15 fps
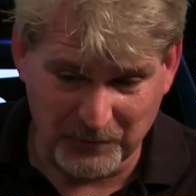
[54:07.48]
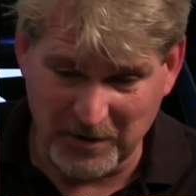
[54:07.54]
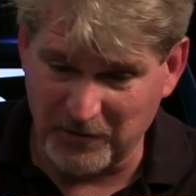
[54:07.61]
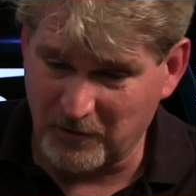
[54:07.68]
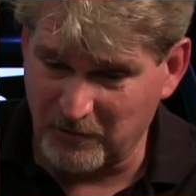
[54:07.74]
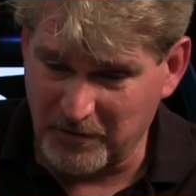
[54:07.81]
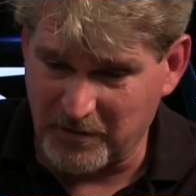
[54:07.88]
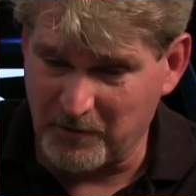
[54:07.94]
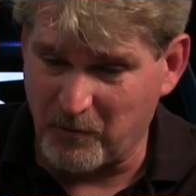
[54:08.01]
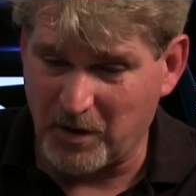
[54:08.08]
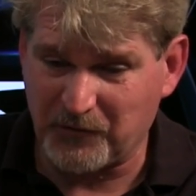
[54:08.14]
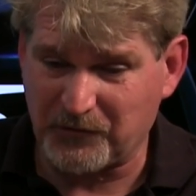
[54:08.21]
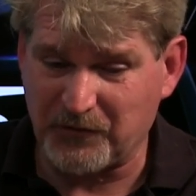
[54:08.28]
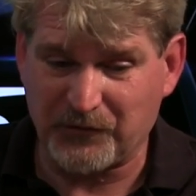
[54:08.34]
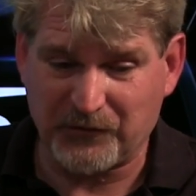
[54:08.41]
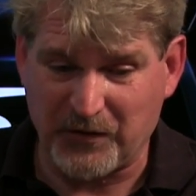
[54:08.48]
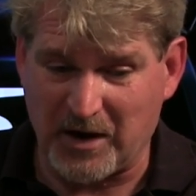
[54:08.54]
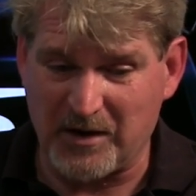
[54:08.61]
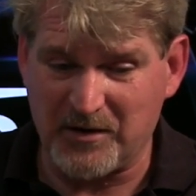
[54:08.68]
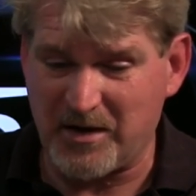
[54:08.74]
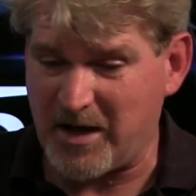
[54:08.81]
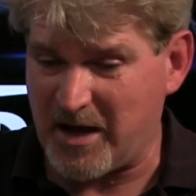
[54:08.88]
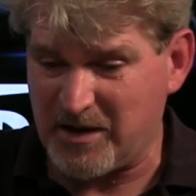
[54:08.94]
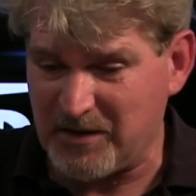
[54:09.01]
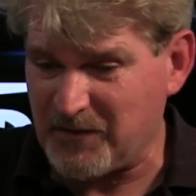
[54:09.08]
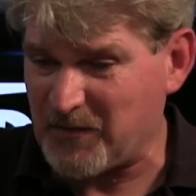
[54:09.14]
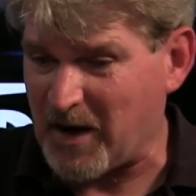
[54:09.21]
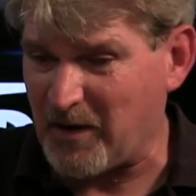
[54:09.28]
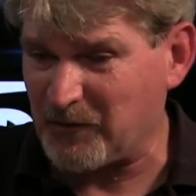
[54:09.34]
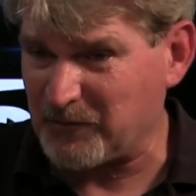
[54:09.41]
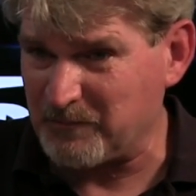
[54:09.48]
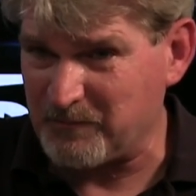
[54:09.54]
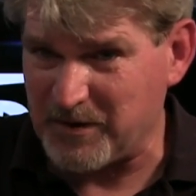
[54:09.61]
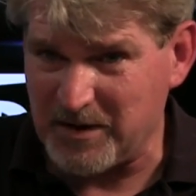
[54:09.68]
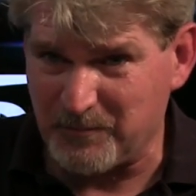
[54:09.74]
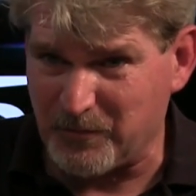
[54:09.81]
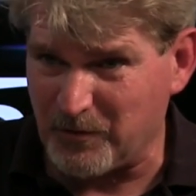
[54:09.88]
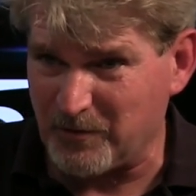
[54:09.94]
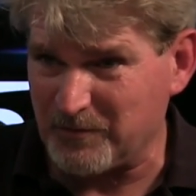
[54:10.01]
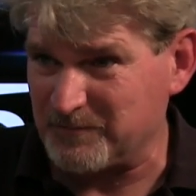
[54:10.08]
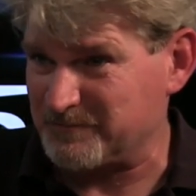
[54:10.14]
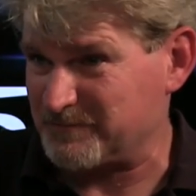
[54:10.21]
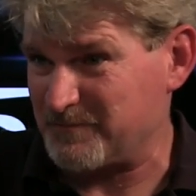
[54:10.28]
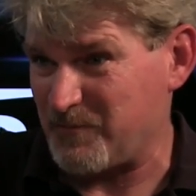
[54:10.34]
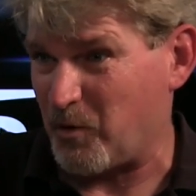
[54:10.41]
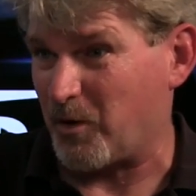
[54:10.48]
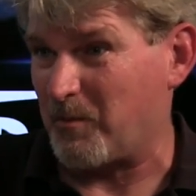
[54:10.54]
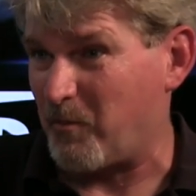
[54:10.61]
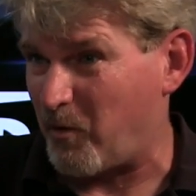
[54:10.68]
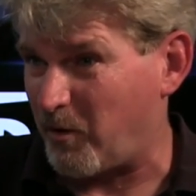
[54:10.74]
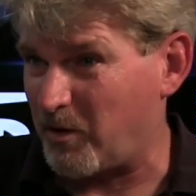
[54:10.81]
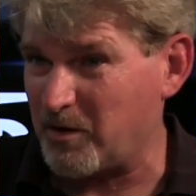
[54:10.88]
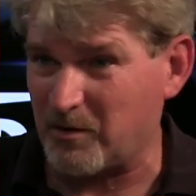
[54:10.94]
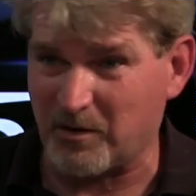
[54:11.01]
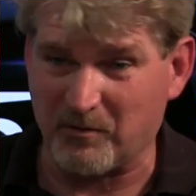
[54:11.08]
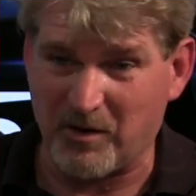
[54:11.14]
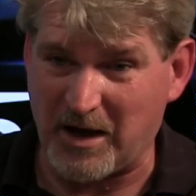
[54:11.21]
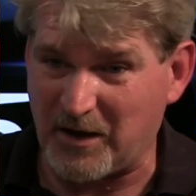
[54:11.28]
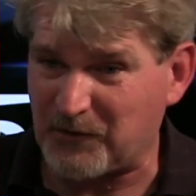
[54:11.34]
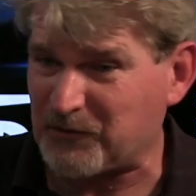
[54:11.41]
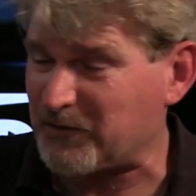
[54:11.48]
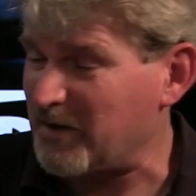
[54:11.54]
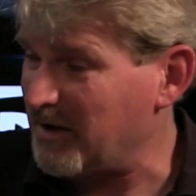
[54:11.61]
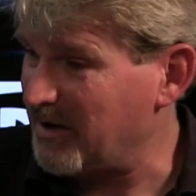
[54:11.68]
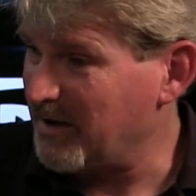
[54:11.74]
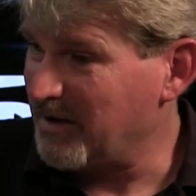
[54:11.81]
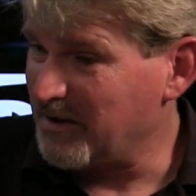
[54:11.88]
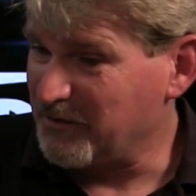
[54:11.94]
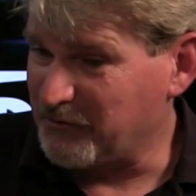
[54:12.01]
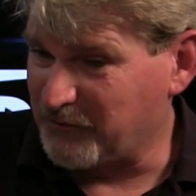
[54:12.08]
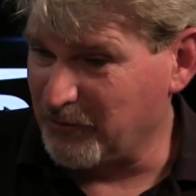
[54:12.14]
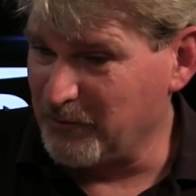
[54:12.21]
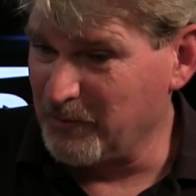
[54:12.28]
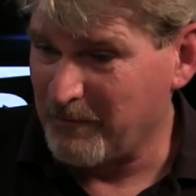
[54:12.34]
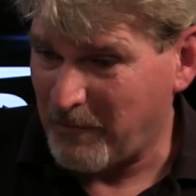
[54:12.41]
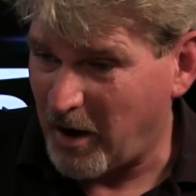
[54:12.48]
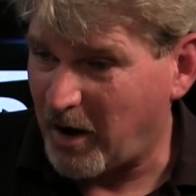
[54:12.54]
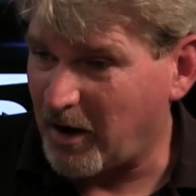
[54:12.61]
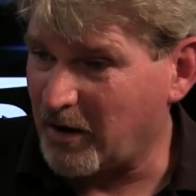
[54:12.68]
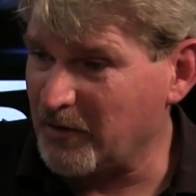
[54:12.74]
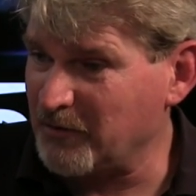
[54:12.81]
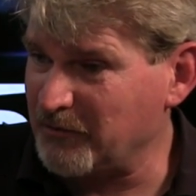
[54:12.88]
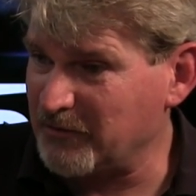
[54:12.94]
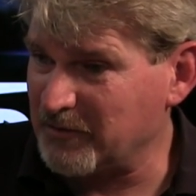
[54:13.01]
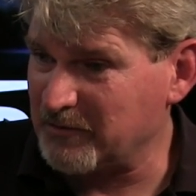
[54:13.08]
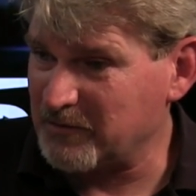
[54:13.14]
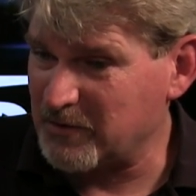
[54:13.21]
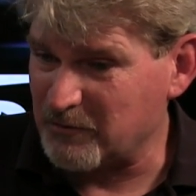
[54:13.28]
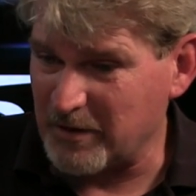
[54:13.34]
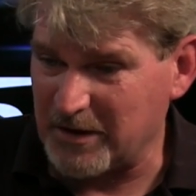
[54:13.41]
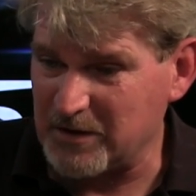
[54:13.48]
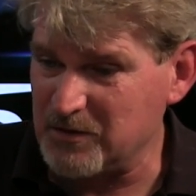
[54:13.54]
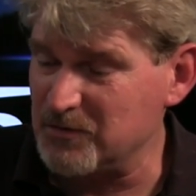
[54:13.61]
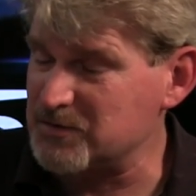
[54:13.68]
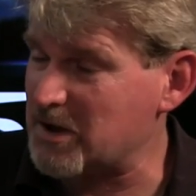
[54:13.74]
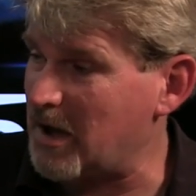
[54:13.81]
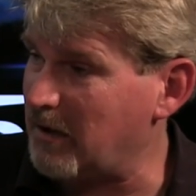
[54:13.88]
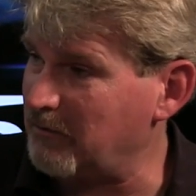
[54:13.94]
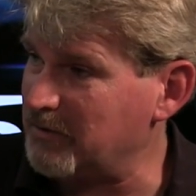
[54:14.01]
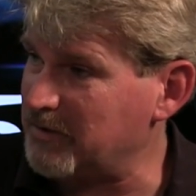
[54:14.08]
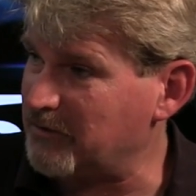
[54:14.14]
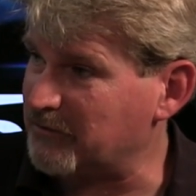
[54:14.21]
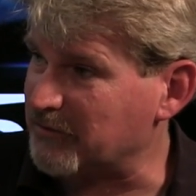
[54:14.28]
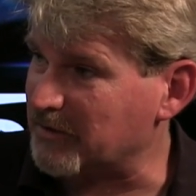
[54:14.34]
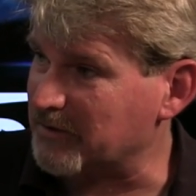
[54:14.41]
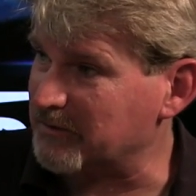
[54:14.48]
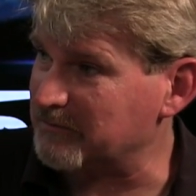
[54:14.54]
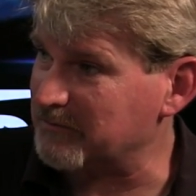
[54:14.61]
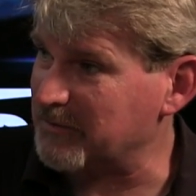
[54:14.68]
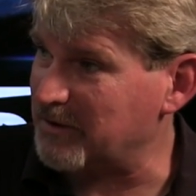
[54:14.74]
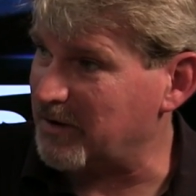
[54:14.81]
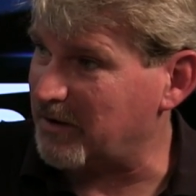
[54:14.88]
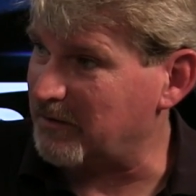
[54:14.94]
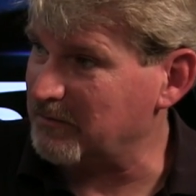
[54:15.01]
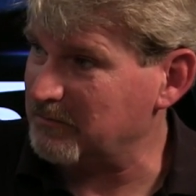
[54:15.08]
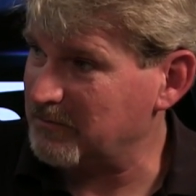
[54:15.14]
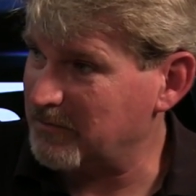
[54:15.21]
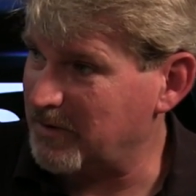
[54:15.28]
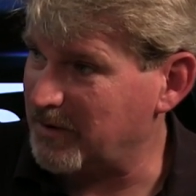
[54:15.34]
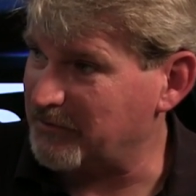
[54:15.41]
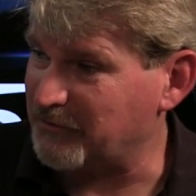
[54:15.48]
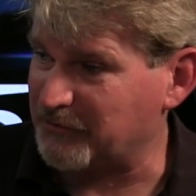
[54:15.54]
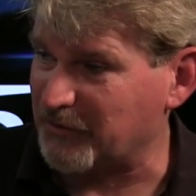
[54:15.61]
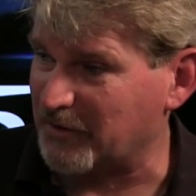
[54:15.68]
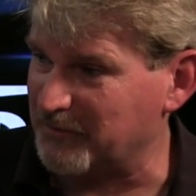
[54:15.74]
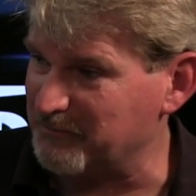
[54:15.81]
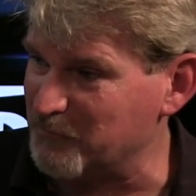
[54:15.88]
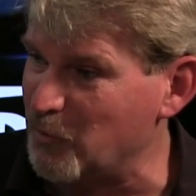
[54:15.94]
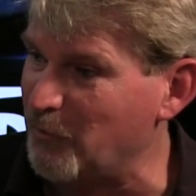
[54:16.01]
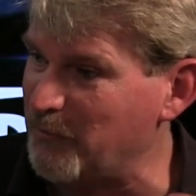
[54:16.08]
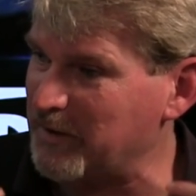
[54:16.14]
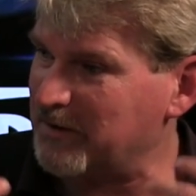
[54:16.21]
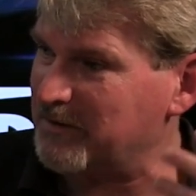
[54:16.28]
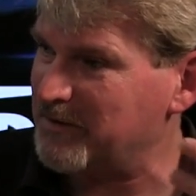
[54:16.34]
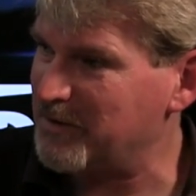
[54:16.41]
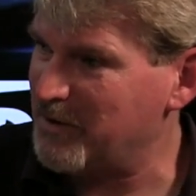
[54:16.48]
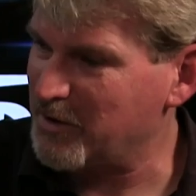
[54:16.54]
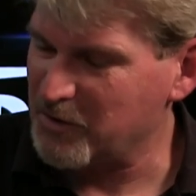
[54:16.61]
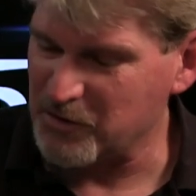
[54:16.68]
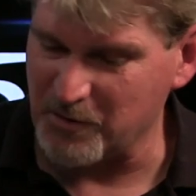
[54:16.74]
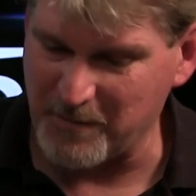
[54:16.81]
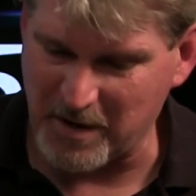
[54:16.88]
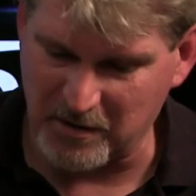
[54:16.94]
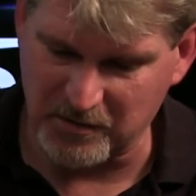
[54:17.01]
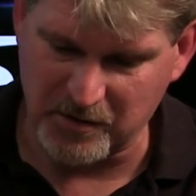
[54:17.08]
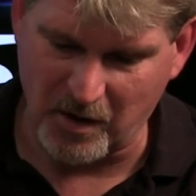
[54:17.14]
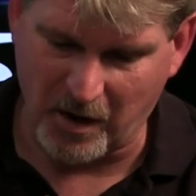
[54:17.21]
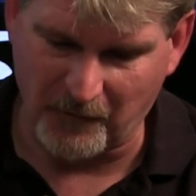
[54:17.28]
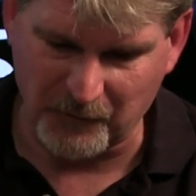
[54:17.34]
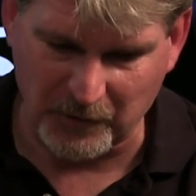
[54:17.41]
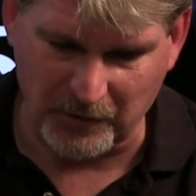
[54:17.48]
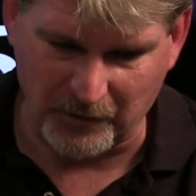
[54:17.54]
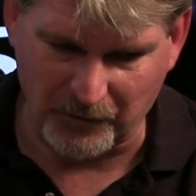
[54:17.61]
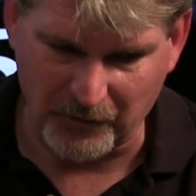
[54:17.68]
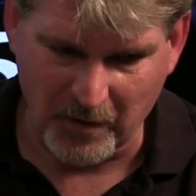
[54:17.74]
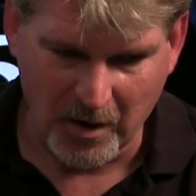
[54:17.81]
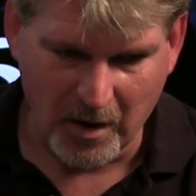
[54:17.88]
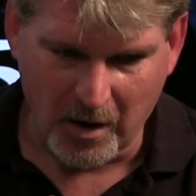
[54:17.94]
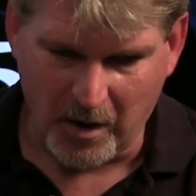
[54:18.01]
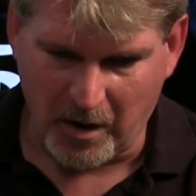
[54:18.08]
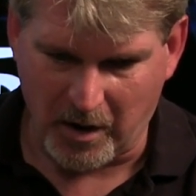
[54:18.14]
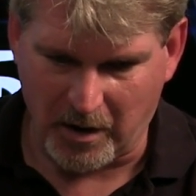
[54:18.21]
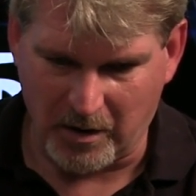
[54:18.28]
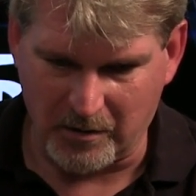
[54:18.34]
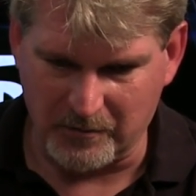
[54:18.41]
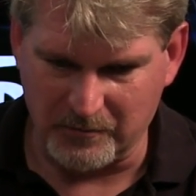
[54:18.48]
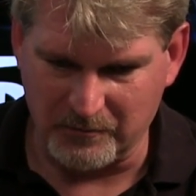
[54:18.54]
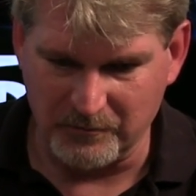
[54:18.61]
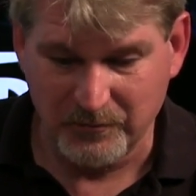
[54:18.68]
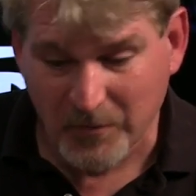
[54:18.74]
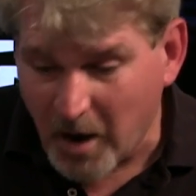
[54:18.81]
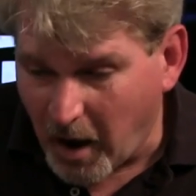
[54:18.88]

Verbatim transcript: made it clear he wants to send 80,000 people or more or less to Mars and create a huge colony and start, you know, and start moving humanity off Earth. And